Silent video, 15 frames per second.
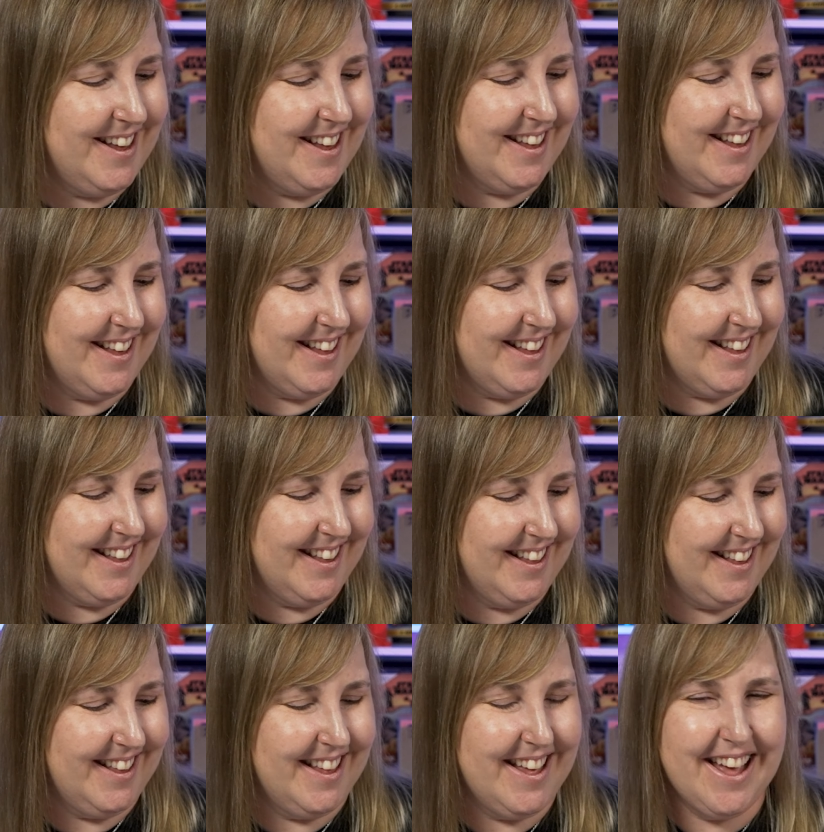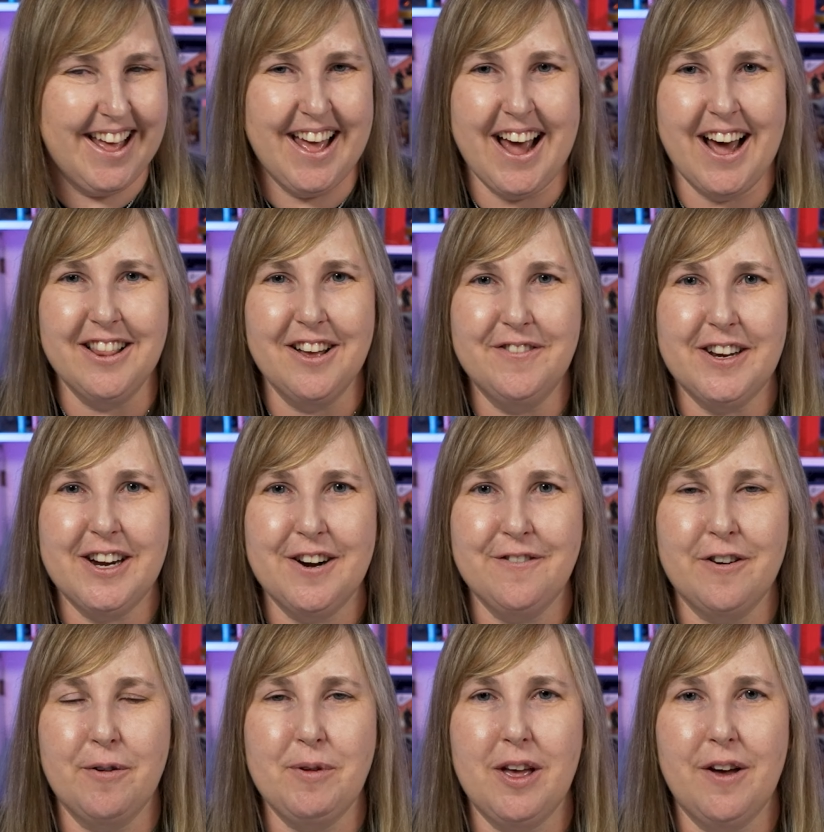I'd love to hear
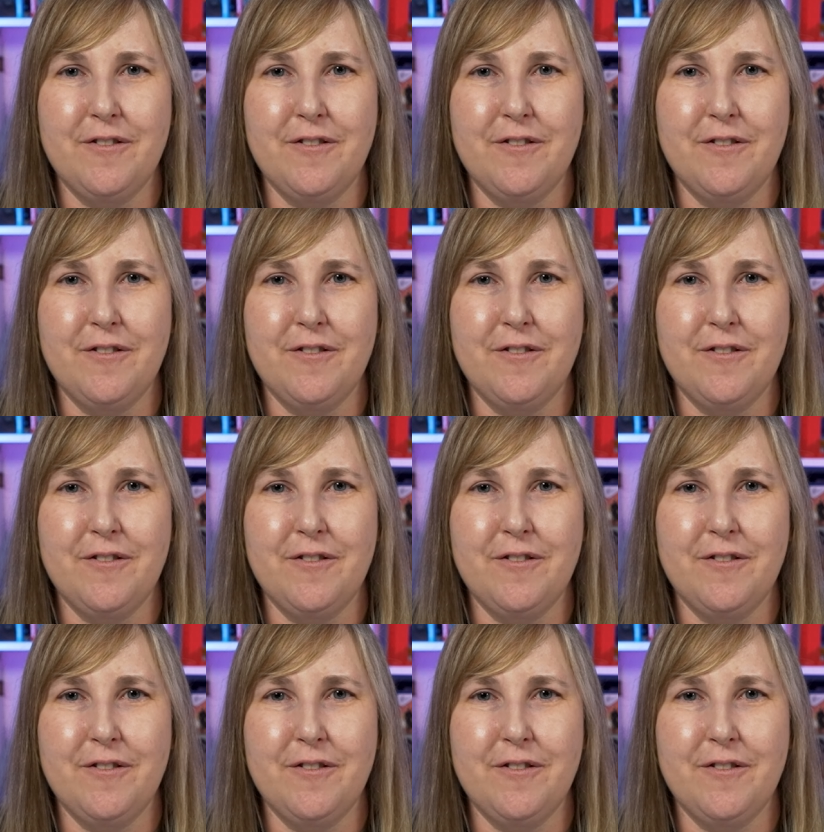from you.